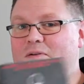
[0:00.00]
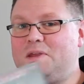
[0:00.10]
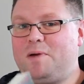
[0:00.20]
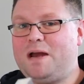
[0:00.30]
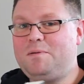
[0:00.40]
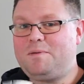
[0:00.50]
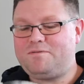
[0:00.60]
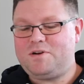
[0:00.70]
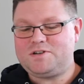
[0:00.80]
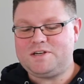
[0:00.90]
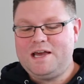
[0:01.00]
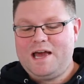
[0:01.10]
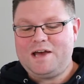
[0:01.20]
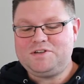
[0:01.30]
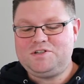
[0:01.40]
The paperback version
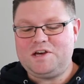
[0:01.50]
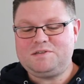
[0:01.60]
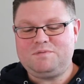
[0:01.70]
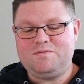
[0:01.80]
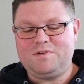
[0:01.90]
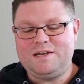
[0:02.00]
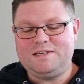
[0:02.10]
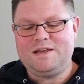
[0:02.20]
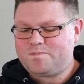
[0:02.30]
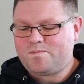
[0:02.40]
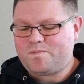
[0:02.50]
has just been released.